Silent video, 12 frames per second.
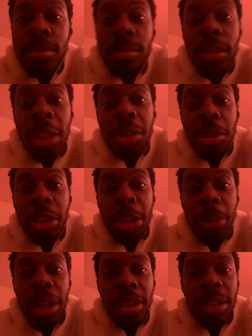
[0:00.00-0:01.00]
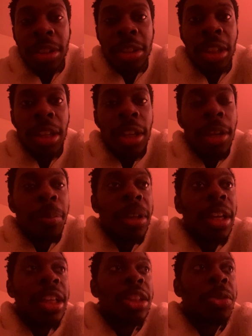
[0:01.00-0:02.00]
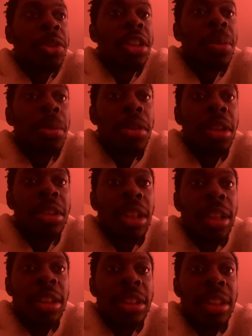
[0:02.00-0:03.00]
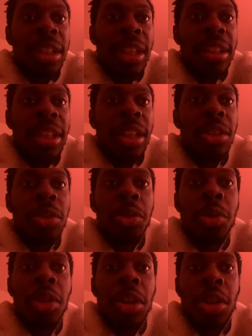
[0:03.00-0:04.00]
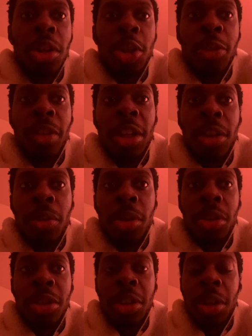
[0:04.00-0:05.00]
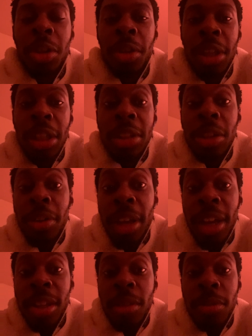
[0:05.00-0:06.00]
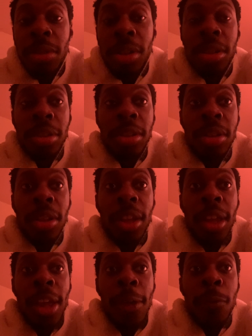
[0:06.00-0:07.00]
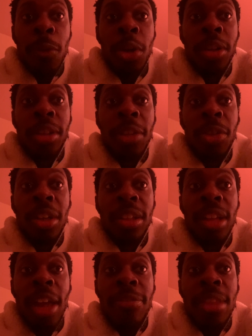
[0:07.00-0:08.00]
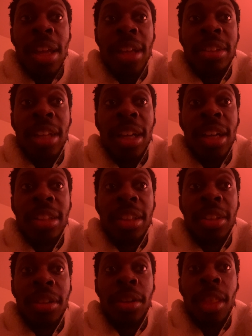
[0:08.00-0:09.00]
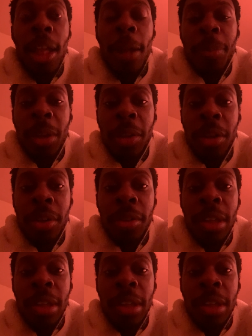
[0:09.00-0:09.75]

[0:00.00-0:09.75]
That's correspondence. But yeah, it's really important to understand that you cultivate your world. So don't hate the world if you're living a life that's not ideal, you know?